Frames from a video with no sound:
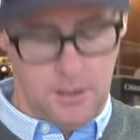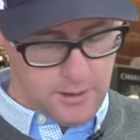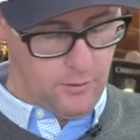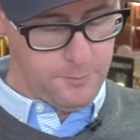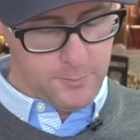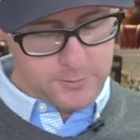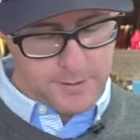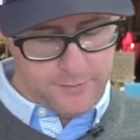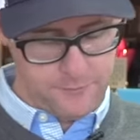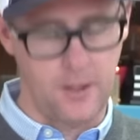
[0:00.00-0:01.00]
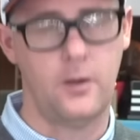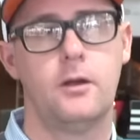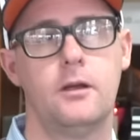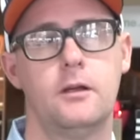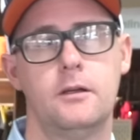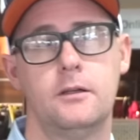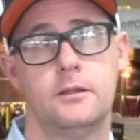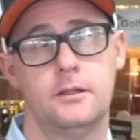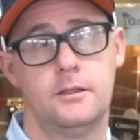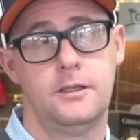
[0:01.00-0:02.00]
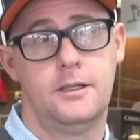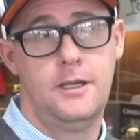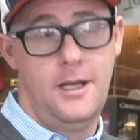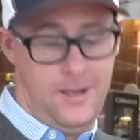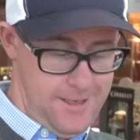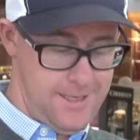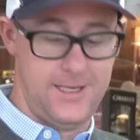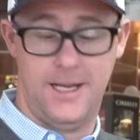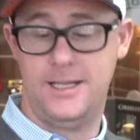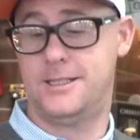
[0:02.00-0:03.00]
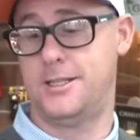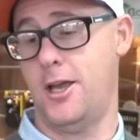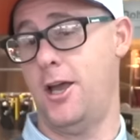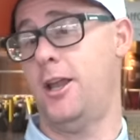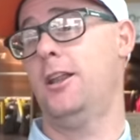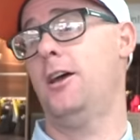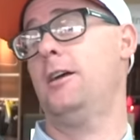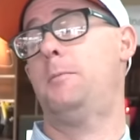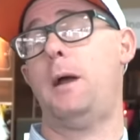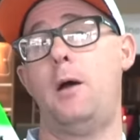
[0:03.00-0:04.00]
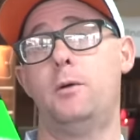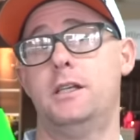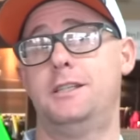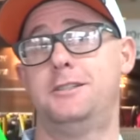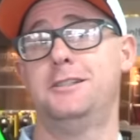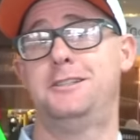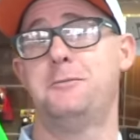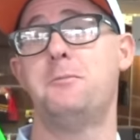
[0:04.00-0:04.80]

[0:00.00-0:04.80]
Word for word: Golf balls, Matthew. Merry Christmas. Indeed, sir. Look, Power Distance